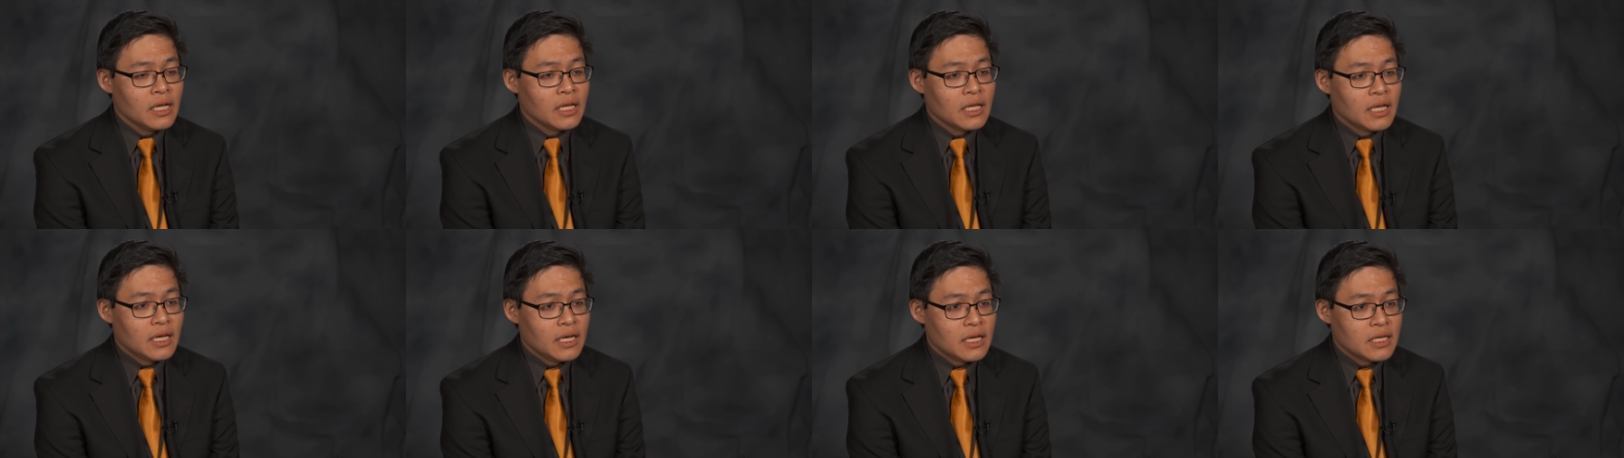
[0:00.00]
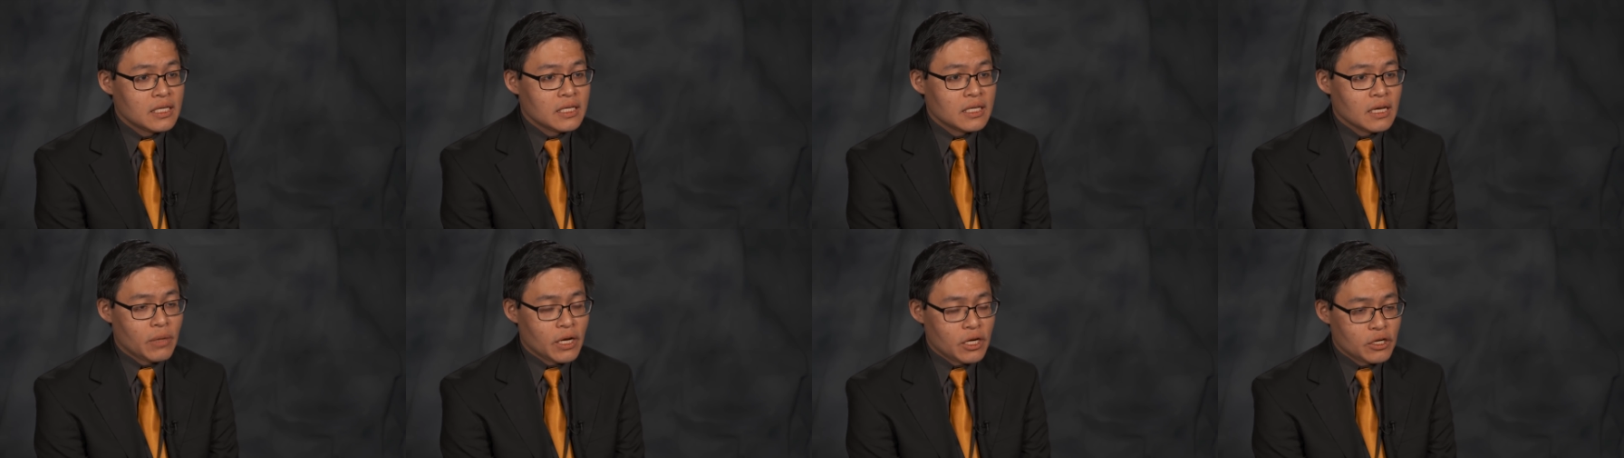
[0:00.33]

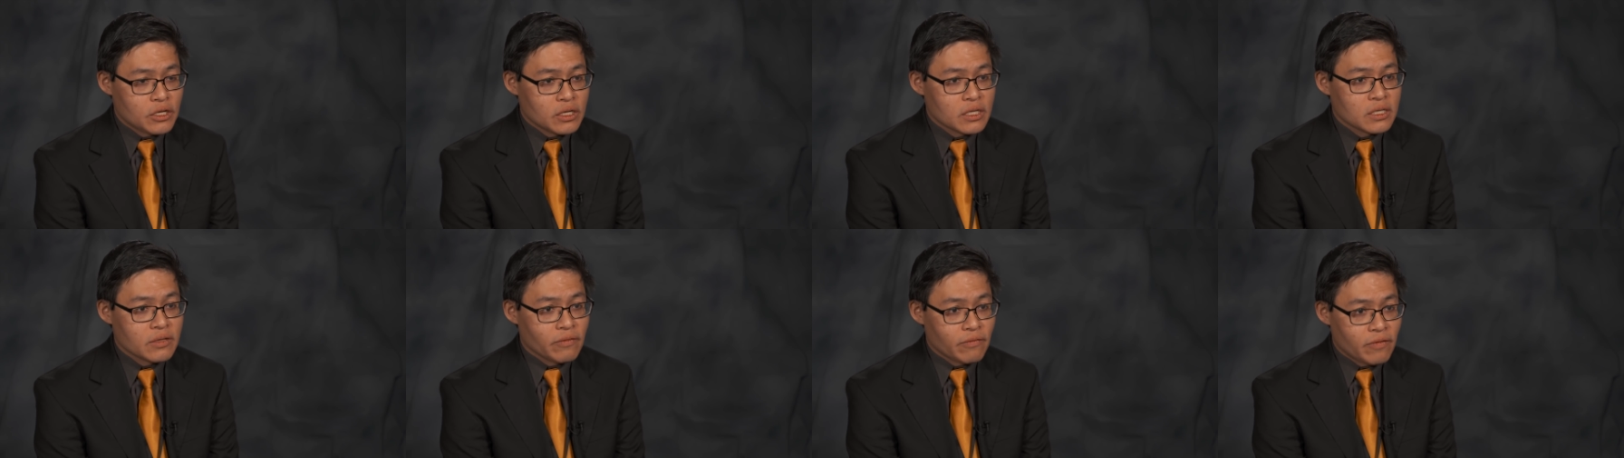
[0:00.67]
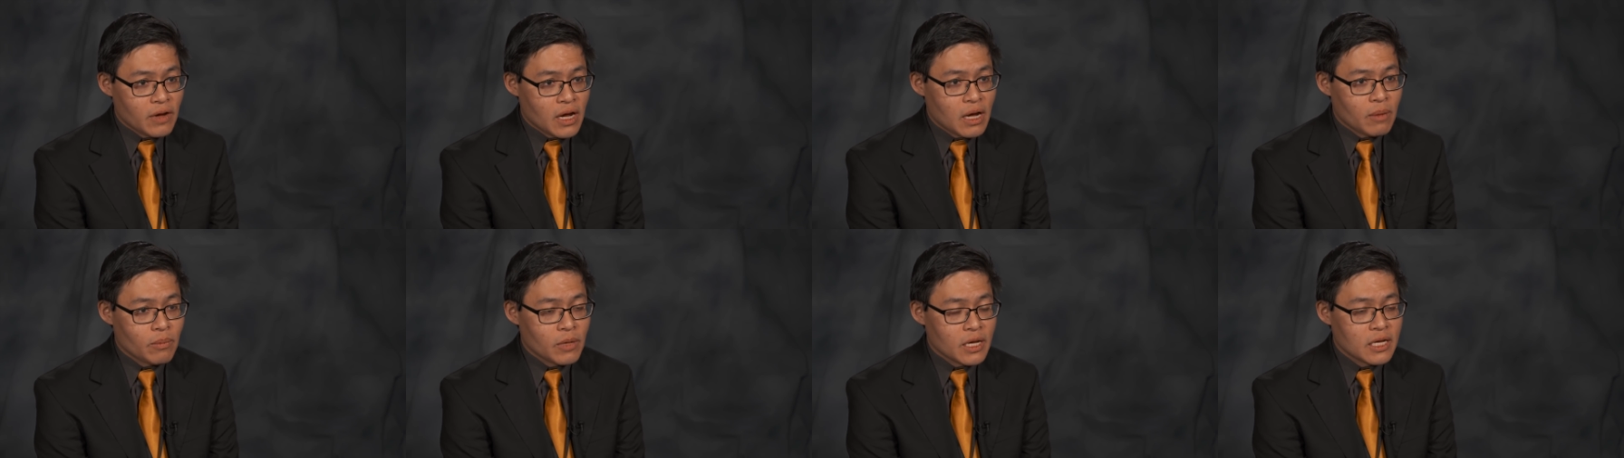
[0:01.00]
these patients and
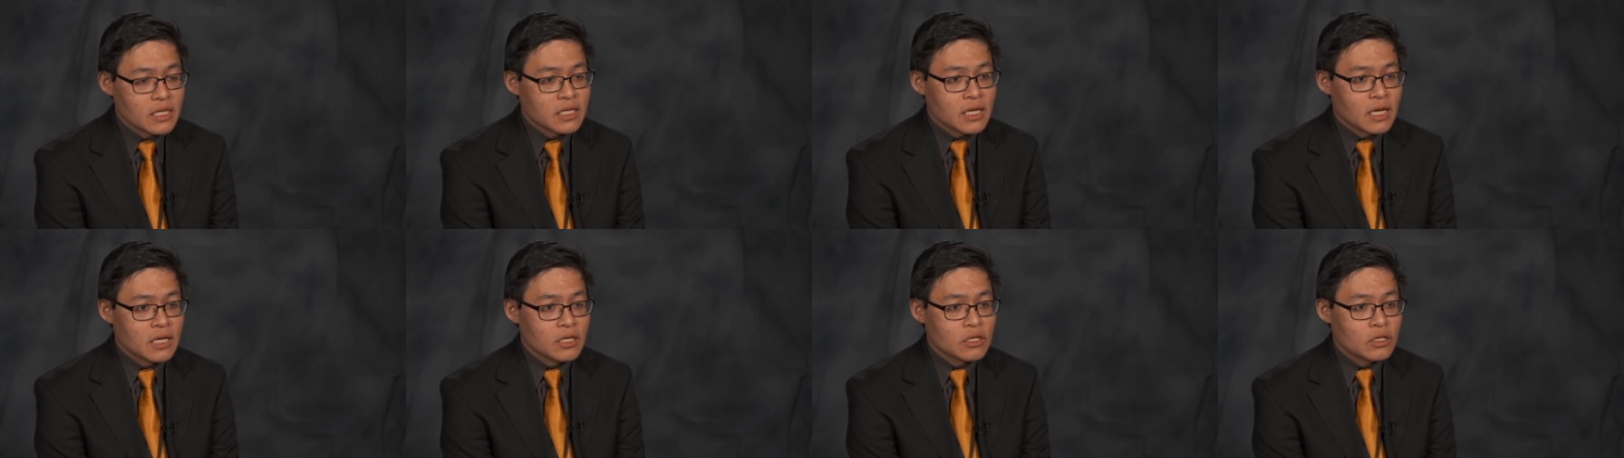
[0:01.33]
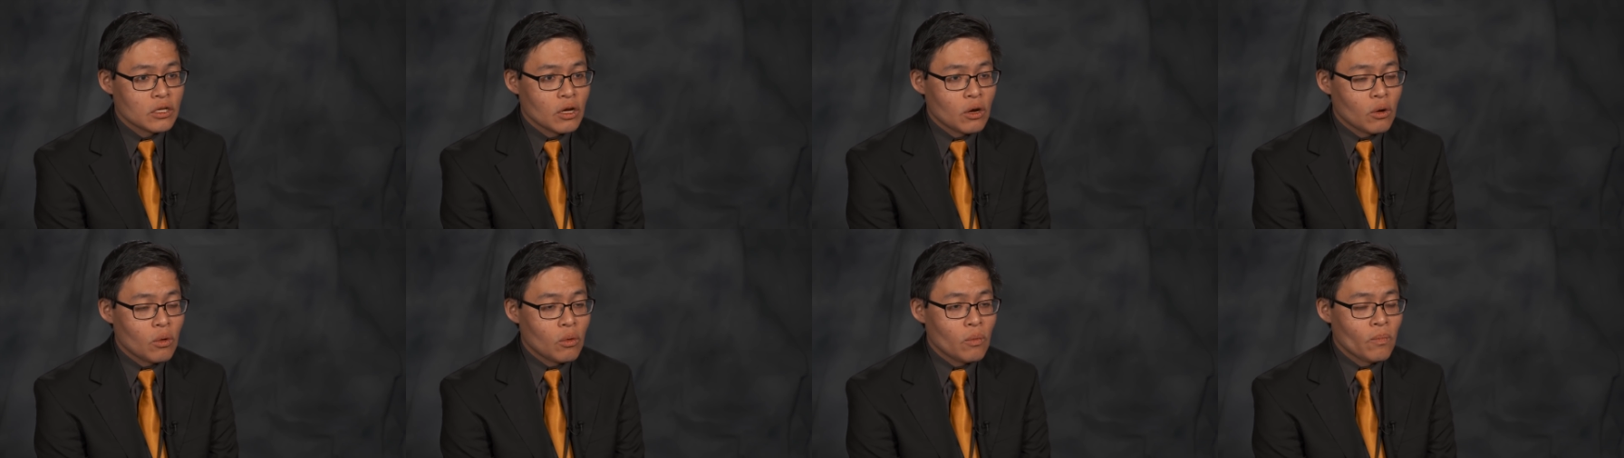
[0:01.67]
families. And
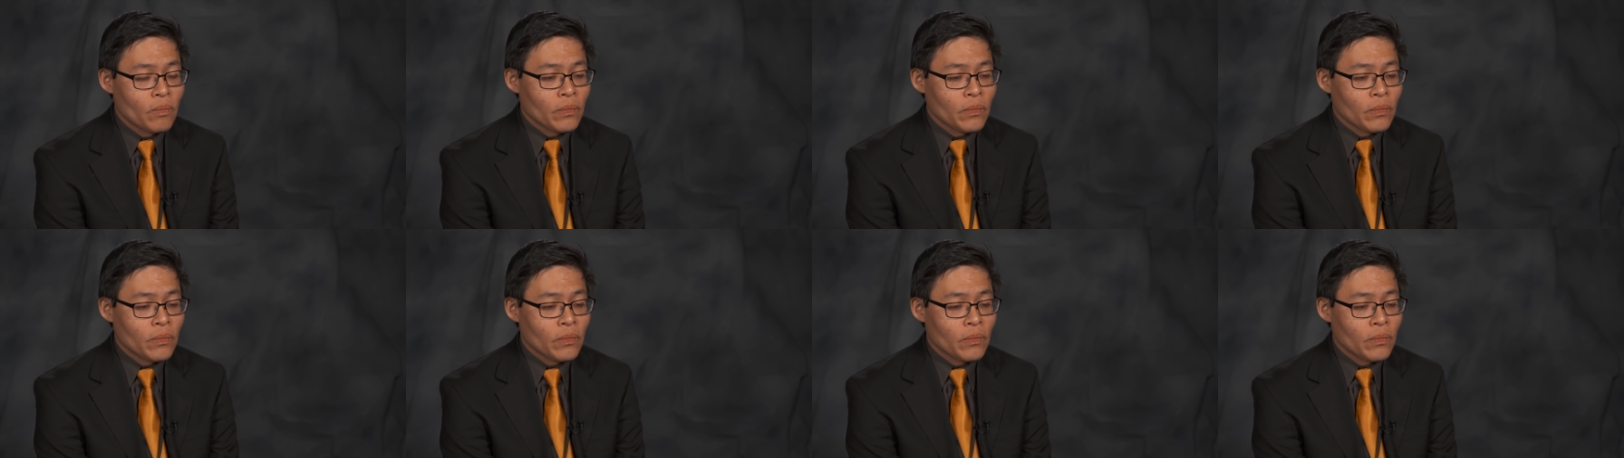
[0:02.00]
so